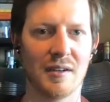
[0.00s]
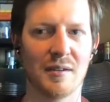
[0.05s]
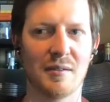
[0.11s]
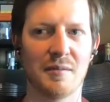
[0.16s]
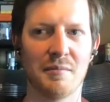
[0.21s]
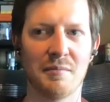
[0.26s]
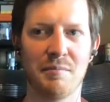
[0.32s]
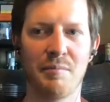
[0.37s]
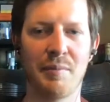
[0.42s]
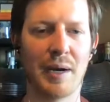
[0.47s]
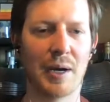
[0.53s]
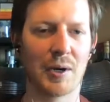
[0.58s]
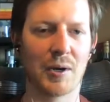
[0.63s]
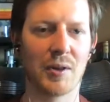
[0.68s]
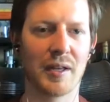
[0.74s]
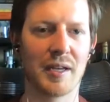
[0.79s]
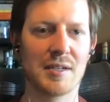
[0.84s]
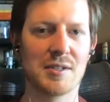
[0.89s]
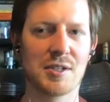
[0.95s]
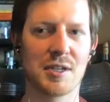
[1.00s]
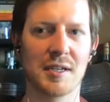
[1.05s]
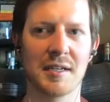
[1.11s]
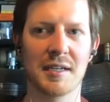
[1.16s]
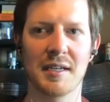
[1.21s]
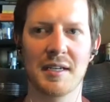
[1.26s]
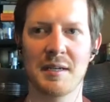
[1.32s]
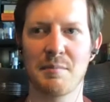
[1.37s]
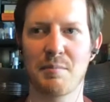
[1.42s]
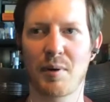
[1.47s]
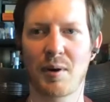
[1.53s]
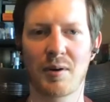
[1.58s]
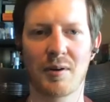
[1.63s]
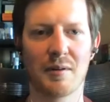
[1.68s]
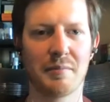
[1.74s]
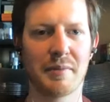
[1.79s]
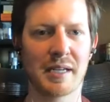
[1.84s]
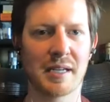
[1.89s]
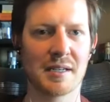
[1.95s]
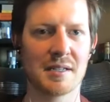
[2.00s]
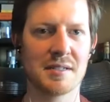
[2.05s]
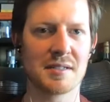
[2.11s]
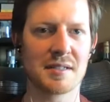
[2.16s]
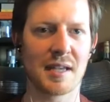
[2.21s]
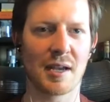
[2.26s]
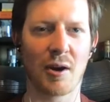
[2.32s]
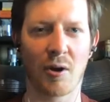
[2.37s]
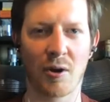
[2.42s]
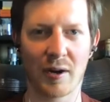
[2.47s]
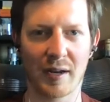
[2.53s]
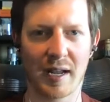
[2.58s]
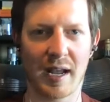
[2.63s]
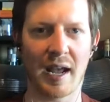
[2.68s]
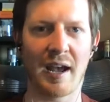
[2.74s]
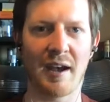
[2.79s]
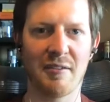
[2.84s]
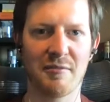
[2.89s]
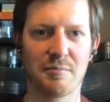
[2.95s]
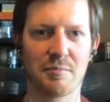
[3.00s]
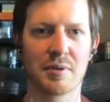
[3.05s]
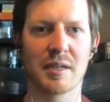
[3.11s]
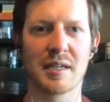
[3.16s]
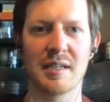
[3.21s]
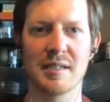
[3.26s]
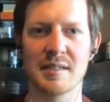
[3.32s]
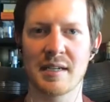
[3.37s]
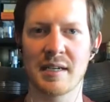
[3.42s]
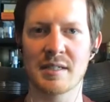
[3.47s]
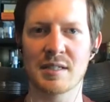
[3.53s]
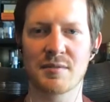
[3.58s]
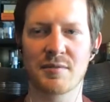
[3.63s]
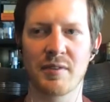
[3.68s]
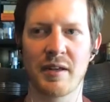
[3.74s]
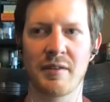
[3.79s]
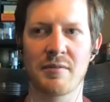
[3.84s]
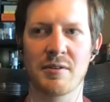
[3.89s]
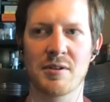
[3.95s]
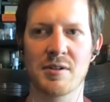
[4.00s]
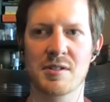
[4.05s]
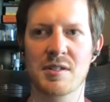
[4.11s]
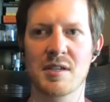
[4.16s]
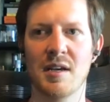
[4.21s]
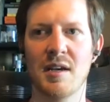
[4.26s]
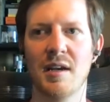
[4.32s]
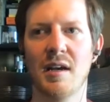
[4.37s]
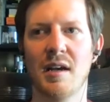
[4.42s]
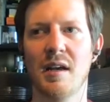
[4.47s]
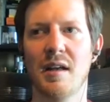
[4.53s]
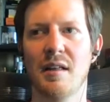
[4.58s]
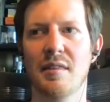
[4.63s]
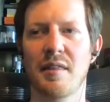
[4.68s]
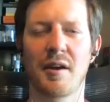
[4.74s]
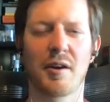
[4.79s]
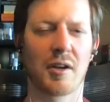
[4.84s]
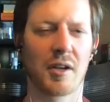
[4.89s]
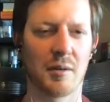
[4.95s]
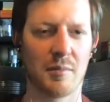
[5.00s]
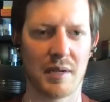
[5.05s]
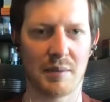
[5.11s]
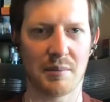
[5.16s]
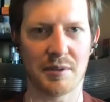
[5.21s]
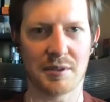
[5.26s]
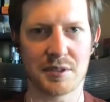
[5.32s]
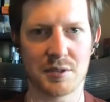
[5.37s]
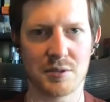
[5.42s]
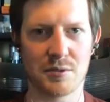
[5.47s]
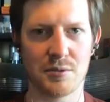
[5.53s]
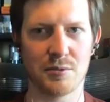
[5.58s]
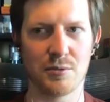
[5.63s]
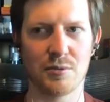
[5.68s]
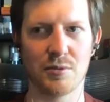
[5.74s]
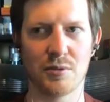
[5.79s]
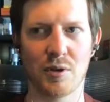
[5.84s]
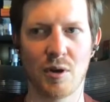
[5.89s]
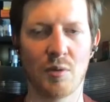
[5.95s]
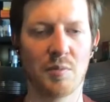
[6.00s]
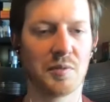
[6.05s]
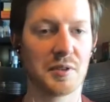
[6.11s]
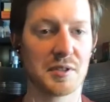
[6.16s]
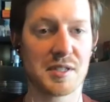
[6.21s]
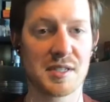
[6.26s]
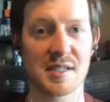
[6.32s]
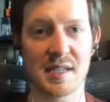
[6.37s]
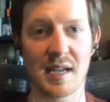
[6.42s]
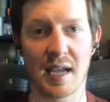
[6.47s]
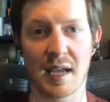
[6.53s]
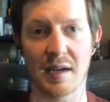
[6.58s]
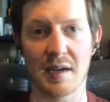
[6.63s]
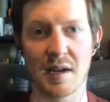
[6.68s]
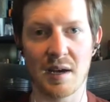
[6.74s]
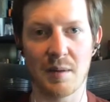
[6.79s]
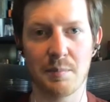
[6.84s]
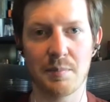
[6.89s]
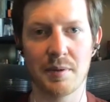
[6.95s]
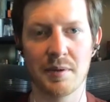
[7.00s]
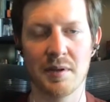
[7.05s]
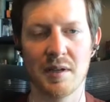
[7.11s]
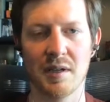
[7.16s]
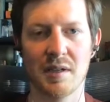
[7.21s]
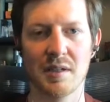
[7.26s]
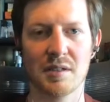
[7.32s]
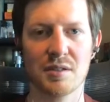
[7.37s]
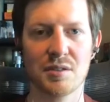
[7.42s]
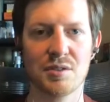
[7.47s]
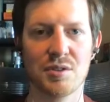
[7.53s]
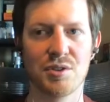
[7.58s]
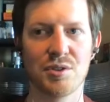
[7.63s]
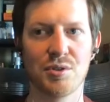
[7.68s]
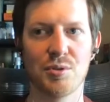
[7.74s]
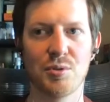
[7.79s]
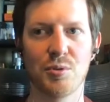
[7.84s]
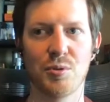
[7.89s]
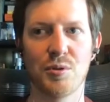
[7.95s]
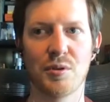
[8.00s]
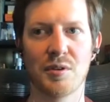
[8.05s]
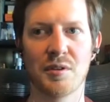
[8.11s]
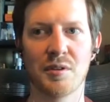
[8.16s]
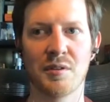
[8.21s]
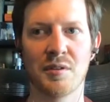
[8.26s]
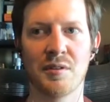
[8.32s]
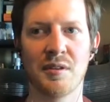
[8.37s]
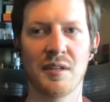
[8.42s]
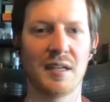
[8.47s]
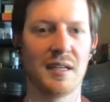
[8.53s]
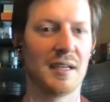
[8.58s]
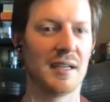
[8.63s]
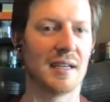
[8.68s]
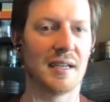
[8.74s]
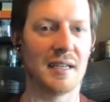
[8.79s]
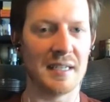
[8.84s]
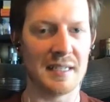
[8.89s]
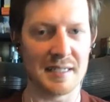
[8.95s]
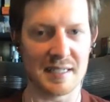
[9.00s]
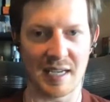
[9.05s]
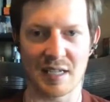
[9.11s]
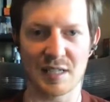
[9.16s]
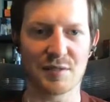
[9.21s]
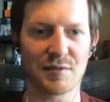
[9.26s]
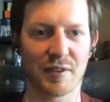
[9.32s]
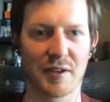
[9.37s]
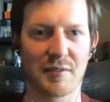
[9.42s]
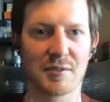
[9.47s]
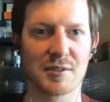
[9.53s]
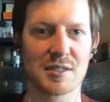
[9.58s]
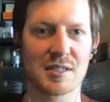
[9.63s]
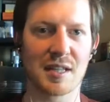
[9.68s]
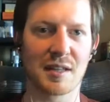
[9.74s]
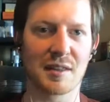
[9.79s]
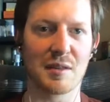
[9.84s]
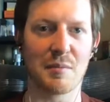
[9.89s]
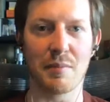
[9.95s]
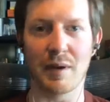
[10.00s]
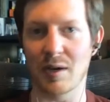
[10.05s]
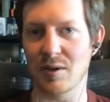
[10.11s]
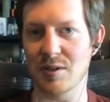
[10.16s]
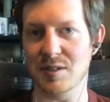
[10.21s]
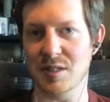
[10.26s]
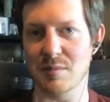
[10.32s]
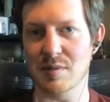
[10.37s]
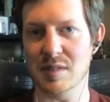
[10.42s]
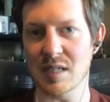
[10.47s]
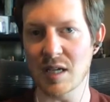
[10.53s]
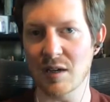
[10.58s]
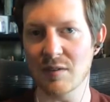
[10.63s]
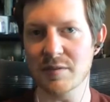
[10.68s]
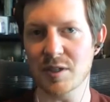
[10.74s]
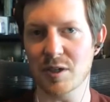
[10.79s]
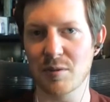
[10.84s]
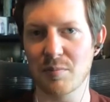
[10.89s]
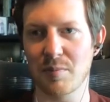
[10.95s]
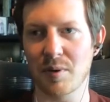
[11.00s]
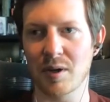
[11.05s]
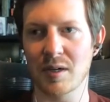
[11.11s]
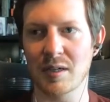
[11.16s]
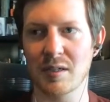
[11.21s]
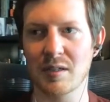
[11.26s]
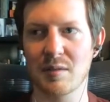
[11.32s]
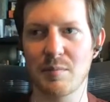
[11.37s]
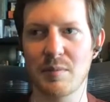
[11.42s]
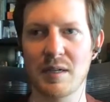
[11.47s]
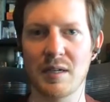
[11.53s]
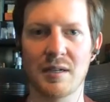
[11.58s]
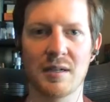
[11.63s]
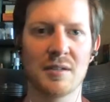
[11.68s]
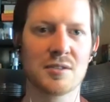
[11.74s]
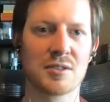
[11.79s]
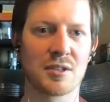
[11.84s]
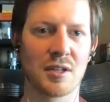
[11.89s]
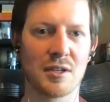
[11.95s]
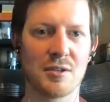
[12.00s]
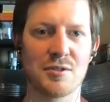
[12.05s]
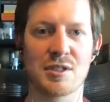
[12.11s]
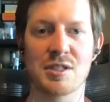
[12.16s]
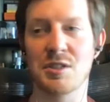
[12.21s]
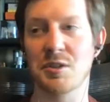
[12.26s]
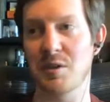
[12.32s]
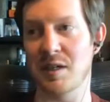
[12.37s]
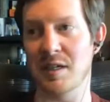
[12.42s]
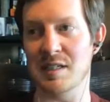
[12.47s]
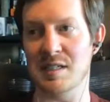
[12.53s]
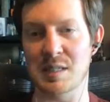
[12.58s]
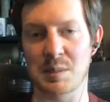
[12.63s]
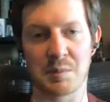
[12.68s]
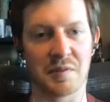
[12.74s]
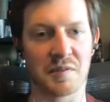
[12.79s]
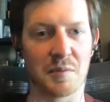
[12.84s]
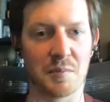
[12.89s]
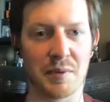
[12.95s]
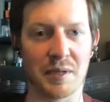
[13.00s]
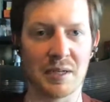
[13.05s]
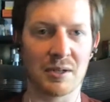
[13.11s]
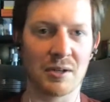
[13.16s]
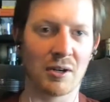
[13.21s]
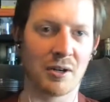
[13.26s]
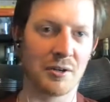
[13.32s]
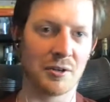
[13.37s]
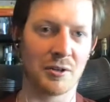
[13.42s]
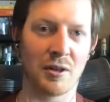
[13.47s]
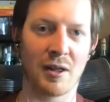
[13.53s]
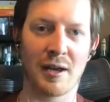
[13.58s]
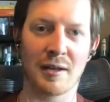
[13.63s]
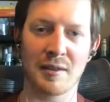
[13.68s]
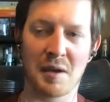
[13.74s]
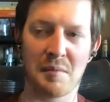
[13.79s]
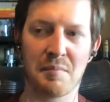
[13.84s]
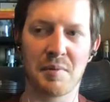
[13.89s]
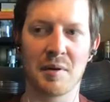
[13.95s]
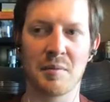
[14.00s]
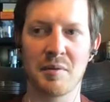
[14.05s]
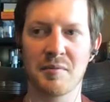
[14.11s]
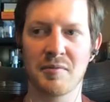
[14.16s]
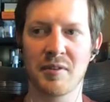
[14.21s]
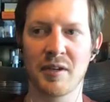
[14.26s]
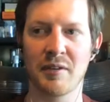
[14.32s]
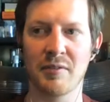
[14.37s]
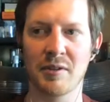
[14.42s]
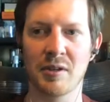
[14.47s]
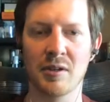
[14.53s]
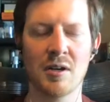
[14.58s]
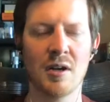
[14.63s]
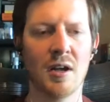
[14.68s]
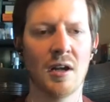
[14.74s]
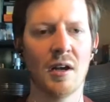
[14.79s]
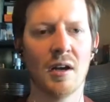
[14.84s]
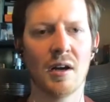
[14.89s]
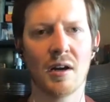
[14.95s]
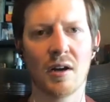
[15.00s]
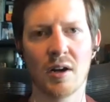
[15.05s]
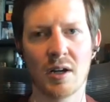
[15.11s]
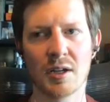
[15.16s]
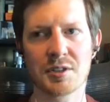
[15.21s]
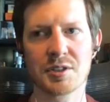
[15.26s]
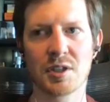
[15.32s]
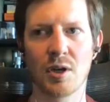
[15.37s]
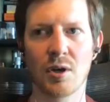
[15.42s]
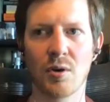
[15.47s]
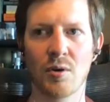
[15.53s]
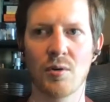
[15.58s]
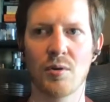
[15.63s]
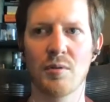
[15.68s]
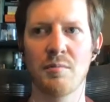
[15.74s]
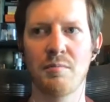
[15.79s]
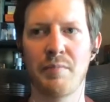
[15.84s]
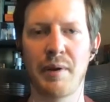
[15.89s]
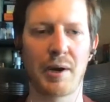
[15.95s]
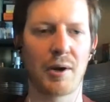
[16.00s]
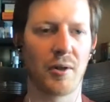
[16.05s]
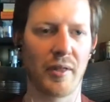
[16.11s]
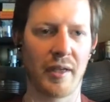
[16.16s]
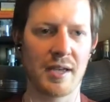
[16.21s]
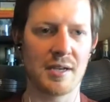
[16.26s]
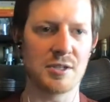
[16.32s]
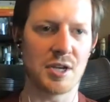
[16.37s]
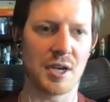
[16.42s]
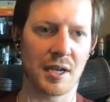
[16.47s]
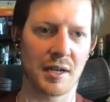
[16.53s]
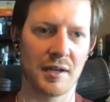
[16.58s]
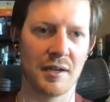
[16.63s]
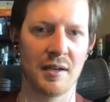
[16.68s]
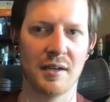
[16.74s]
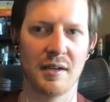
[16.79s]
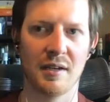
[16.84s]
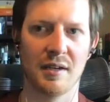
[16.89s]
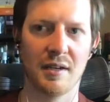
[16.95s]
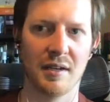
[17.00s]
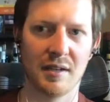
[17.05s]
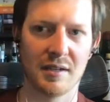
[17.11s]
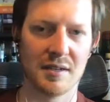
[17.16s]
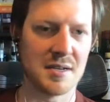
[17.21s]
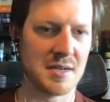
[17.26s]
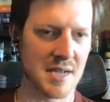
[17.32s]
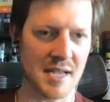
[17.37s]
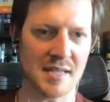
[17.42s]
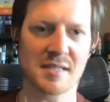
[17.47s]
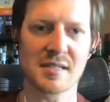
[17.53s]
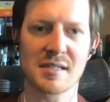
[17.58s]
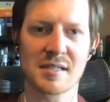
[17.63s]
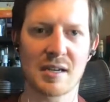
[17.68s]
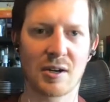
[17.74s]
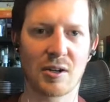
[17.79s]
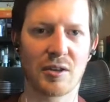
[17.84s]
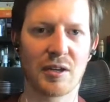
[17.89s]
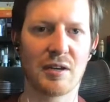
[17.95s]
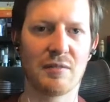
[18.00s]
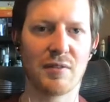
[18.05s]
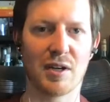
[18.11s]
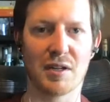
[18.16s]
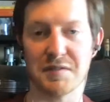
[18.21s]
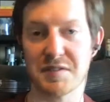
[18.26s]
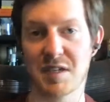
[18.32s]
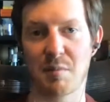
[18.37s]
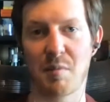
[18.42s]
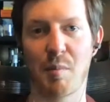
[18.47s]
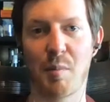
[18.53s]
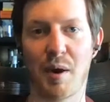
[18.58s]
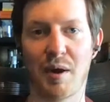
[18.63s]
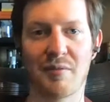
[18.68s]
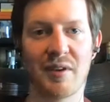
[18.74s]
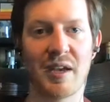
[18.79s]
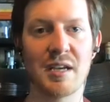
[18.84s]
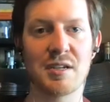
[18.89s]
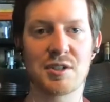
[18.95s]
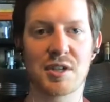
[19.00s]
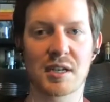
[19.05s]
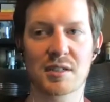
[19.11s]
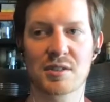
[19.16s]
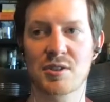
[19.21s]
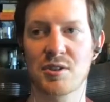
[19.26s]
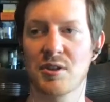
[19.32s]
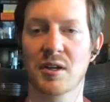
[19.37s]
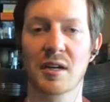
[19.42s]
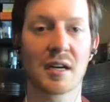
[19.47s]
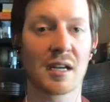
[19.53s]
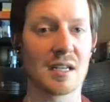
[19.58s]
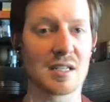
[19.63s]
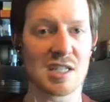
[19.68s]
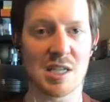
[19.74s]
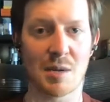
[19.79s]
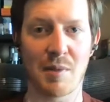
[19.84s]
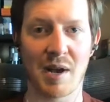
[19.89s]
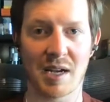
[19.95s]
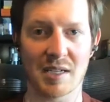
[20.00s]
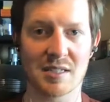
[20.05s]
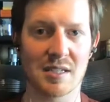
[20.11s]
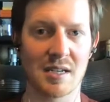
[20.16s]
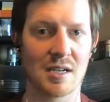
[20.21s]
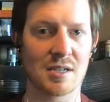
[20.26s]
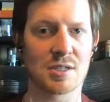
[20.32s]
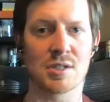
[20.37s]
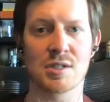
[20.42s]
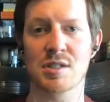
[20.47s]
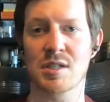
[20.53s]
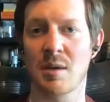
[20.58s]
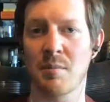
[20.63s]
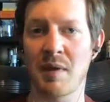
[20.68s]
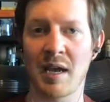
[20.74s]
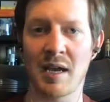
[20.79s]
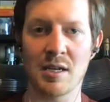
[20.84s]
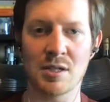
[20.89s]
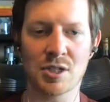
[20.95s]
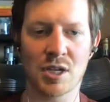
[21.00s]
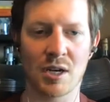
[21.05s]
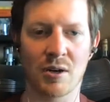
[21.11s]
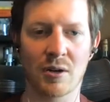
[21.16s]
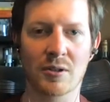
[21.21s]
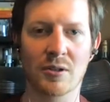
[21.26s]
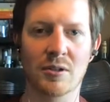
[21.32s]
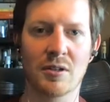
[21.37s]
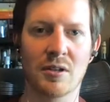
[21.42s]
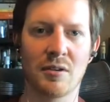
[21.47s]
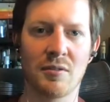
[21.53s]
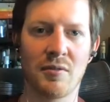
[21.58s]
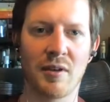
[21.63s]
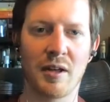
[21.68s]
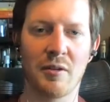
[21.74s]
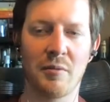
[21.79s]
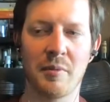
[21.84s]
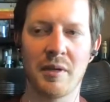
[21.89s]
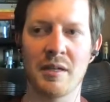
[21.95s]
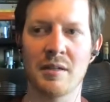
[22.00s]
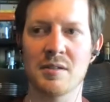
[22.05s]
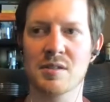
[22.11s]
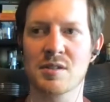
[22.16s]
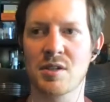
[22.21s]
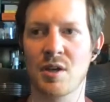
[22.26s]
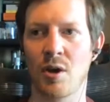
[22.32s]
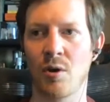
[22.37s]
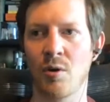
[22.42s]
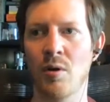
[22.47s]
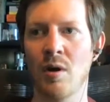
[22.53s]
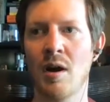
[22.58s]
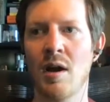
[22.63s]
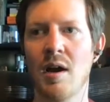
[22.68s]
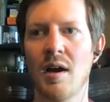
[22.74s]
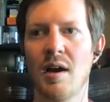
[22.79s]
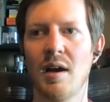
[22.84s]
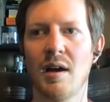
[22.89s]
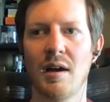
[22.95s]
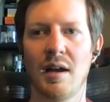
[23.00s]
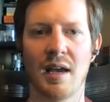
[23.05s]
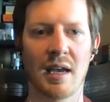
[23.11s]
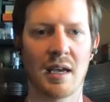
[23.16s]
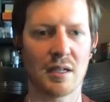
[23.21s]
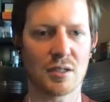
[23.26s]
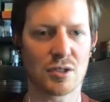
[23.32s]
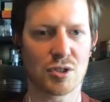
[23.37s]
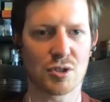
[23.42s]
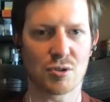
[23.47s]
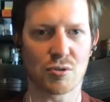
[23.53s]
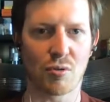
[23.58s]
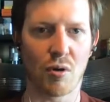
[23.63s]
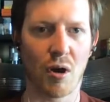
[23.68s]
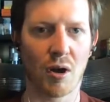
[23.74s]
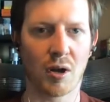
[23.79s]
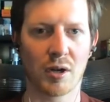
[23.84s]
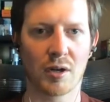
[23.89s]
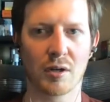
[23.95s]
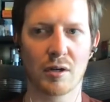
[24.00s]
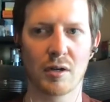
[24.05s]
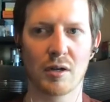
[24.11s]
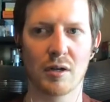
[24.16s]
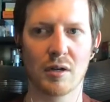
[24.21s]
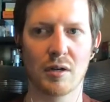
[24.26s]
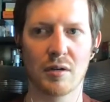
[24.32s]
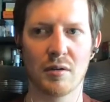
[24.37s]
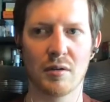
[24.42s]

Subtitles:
barrel aging, in part because they already have pretty intense flavors that are going to be able to hopefully stand up to the intense flavors that the barrels themselves are imparting to the beer, so that you still get some of the beer underlying that bourbon flavor. Also, barrel aging necessarily involve some amount of aging. So you're going to get some oxidation, some age character to development. So a stronger,